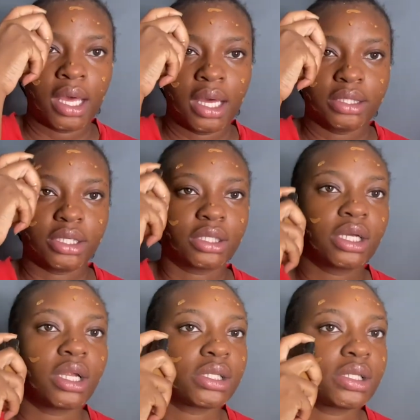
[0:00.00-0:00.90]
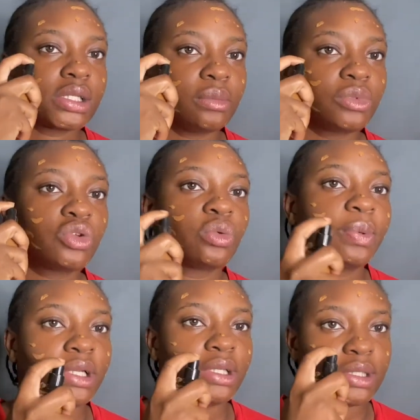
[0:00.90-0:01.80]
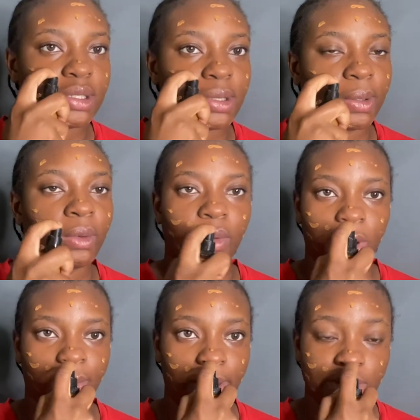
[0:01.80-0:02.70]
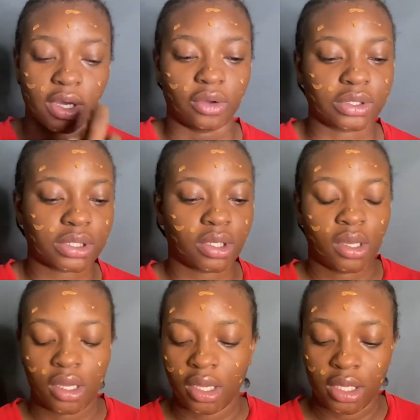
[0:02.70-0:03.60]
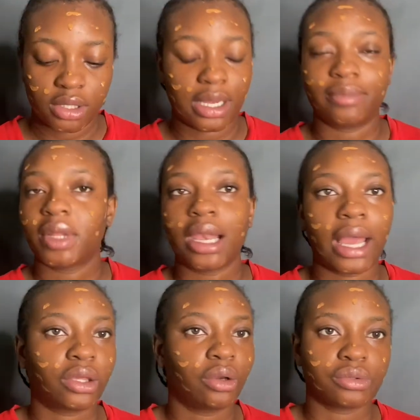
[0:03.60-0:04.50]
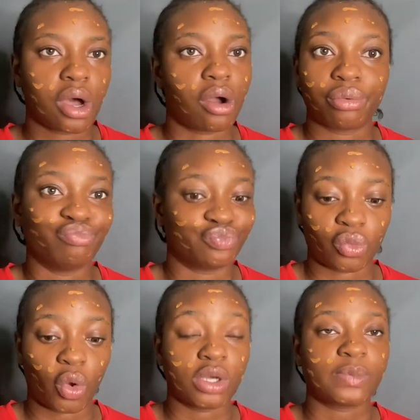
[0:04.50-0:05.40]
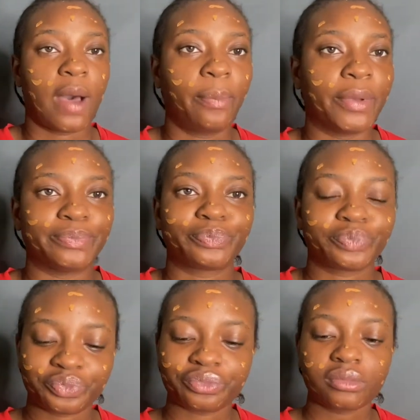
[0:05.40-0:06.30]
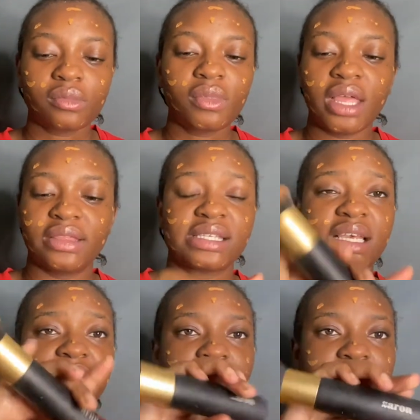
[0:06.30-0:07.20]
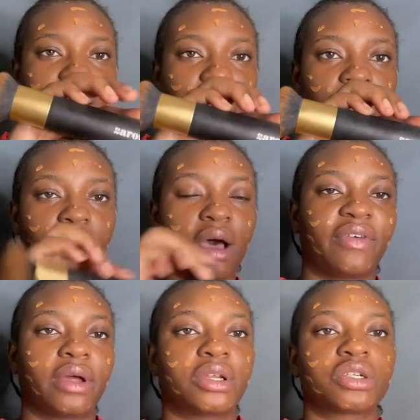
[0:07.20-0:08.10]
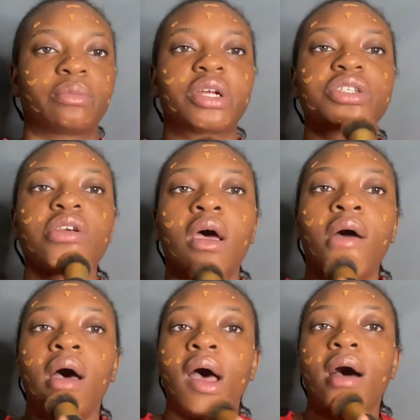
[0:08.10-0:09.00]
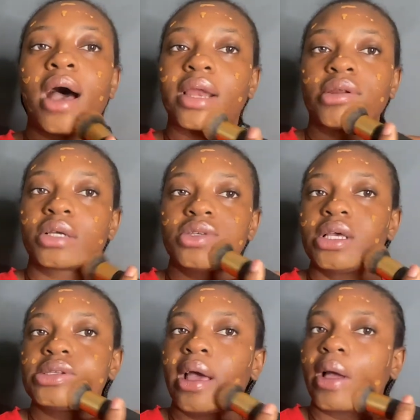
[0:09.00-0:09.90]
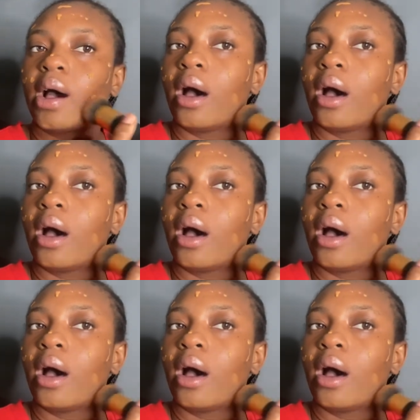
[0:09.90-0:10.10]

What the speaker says: doctor doesn't seem too pleased with my results. So I'm there like, yo doc, what's popping? This is a Zaron, a foundation brush. And the doctor is like,